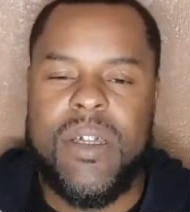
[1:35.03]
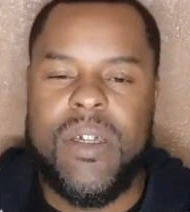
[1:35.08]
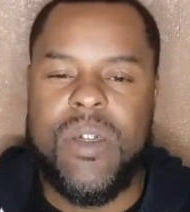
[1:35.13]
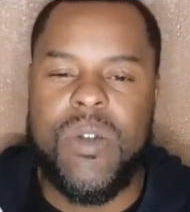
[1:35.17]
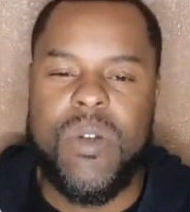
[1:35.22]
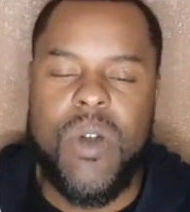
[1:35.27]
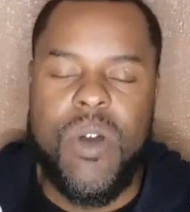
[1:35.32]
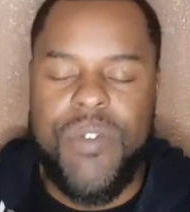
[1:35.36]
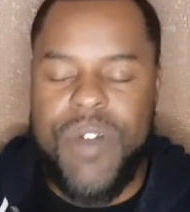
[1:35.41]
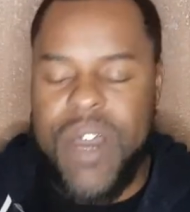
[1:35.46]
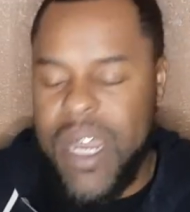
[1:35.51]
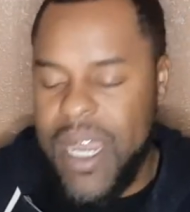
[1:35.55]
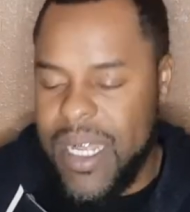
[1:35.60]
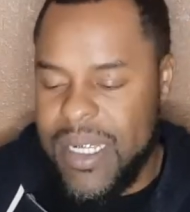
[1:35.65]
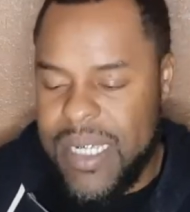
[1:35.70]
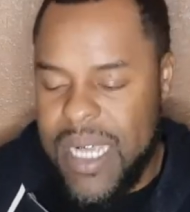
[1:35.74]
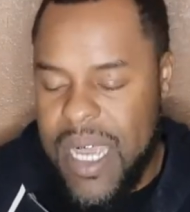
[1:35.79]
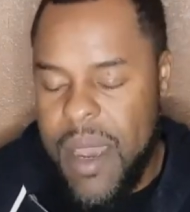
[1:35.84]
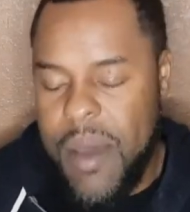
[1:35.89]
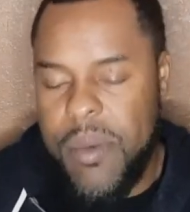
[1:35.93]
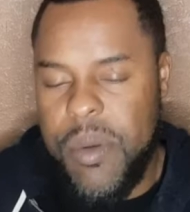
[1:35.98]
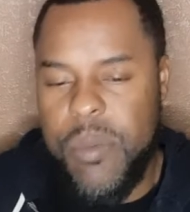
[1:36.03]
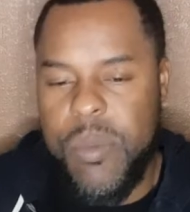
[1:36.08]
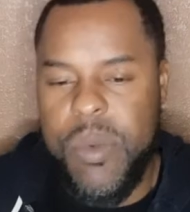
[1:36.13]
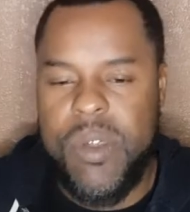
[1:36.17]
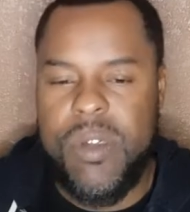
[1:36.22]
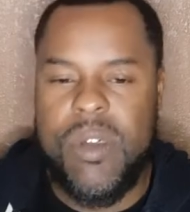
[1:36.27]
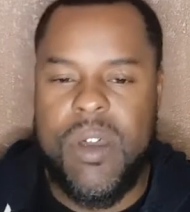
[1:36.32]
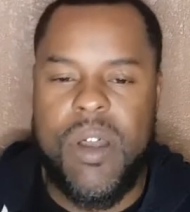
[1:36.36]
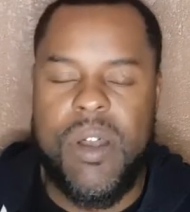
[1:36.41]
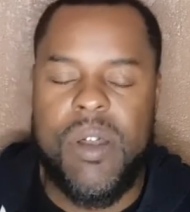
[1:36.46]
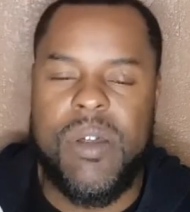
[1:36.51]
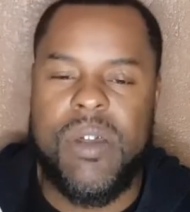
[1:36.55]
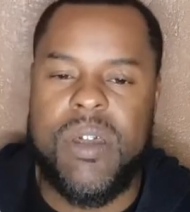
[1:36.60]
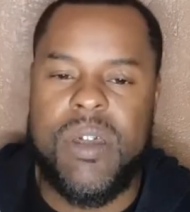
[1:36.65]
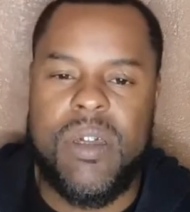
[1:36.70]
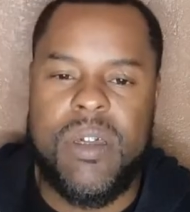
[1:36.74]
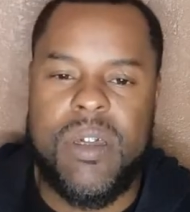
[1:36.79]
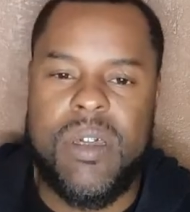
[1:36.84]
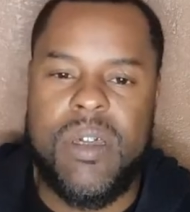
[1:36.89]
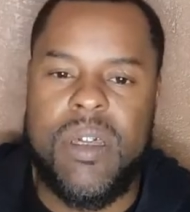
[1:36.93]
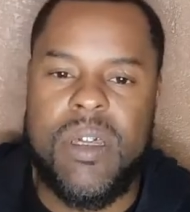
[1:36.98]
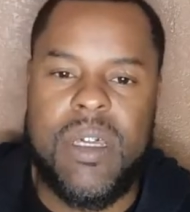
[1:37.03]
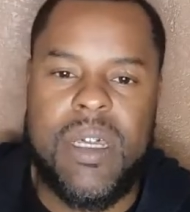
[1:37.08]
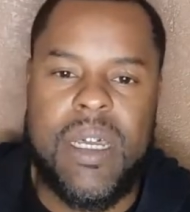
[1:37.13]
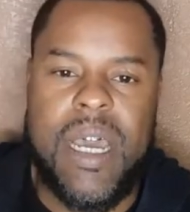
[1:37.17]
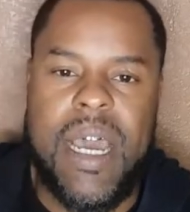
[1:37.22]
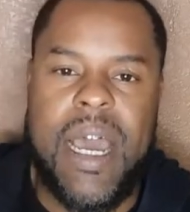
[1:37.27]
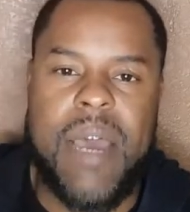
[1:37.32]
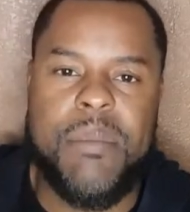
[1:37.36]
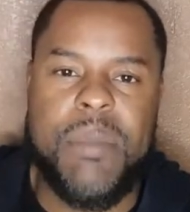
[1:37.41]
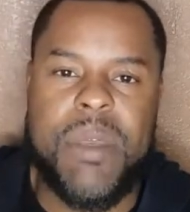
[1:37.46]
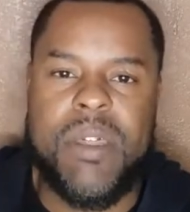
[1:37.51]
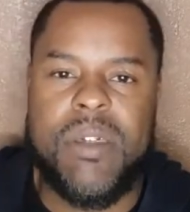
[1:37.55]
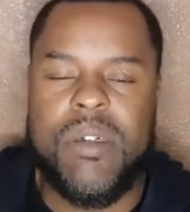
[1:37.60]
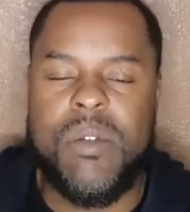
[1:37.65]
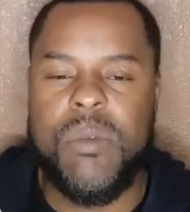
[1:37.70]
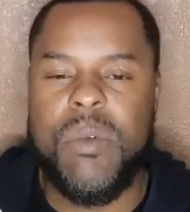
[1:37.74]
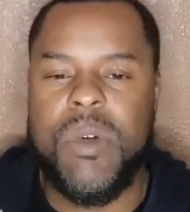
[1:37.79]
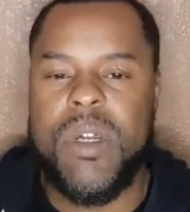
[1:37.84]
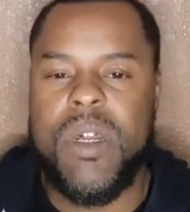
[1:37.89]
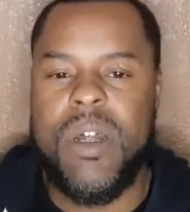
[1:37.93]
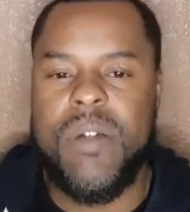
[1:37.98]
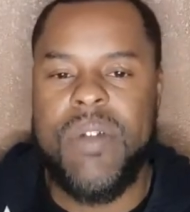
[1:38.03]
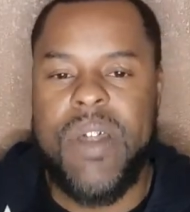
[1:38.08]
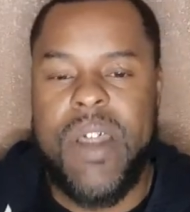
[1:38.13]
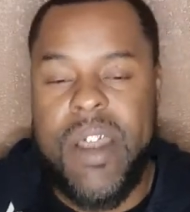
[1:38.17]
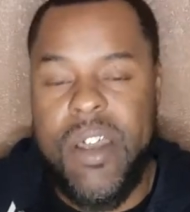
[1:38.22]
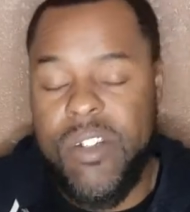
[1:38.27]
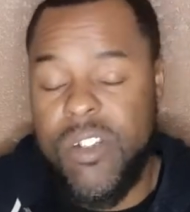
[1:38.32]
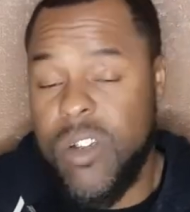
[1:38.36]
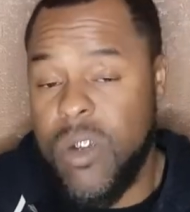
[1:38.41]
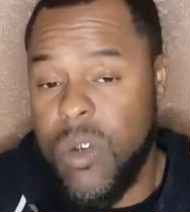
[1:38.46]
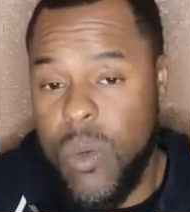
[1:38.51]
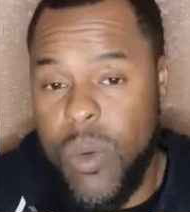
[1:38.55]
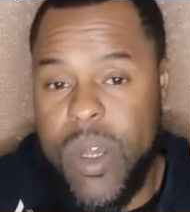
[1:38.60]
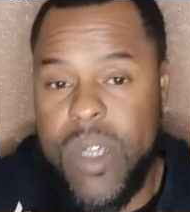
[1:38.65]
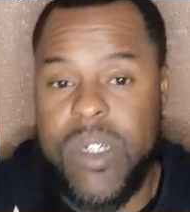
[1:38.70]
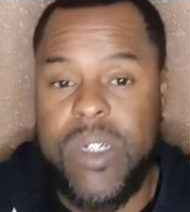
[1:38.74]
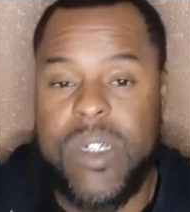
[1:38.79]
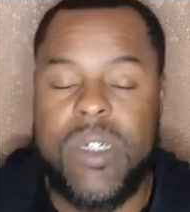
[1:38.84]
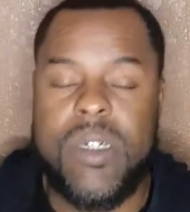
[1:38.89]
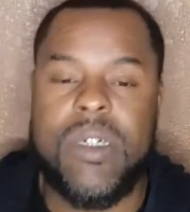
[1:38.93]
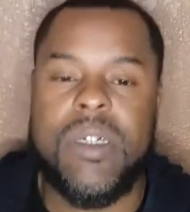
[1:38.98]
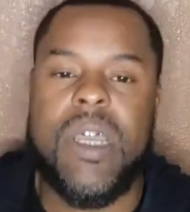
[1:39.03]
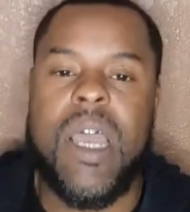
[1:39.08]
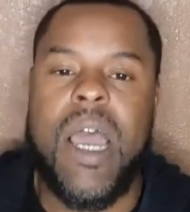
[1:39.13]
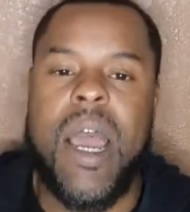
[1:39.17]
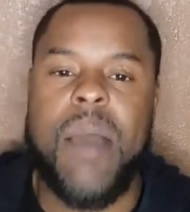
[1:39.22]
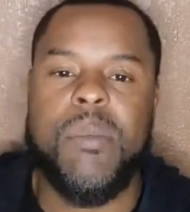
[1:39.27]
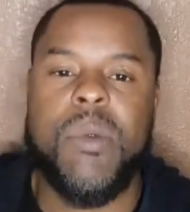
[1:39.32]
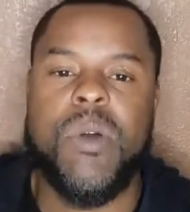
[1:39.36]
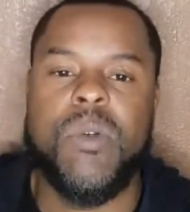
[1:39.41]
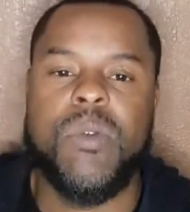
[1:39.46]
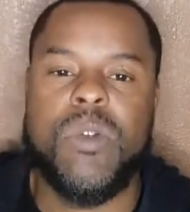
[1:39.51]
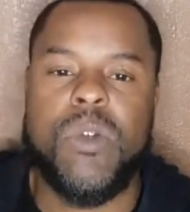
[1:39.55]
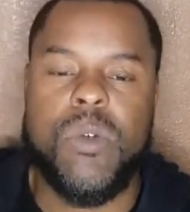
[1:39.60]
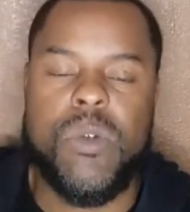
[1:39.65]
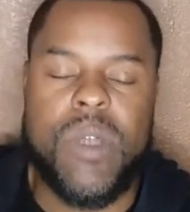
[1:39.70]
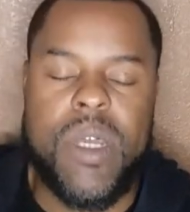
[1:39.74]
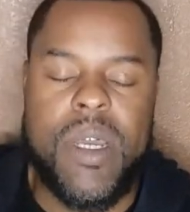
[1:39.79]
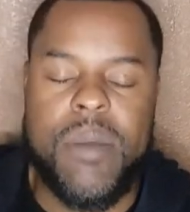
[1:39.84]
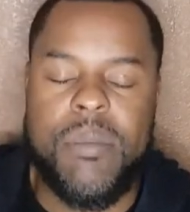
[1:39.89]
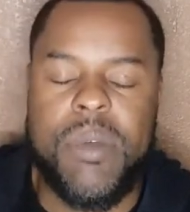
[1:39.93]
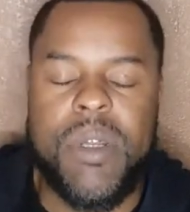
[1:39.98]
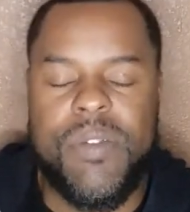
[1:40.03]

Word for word: You know, if I got time to return your comments or whatever, ask your questions, I'm going to do that.